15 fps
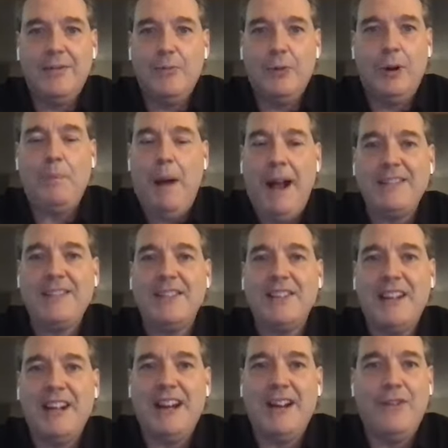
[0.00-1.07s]
what box is
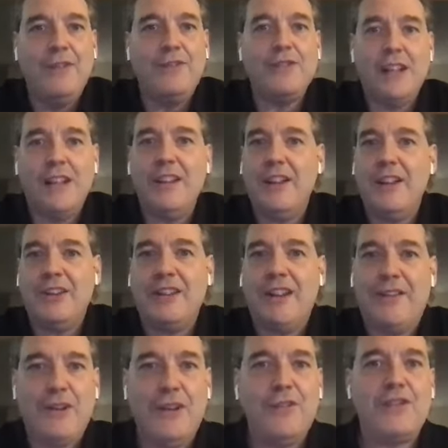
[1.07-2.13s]
it in?
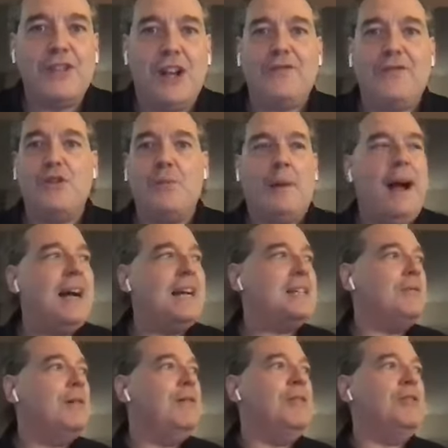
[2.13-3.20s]
If you've stuffed your
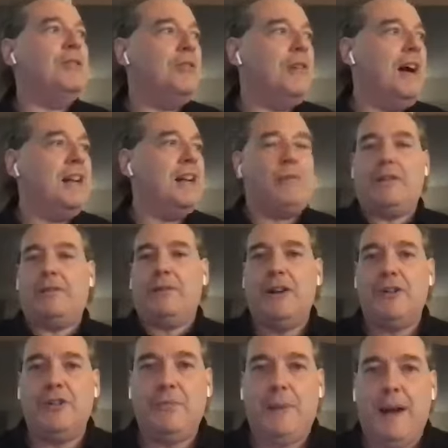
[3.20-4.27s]
garage with
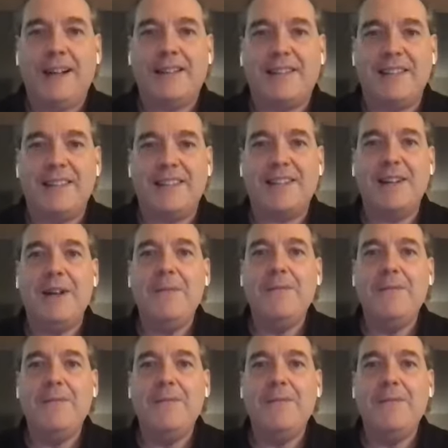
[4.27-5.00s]
300 boxes,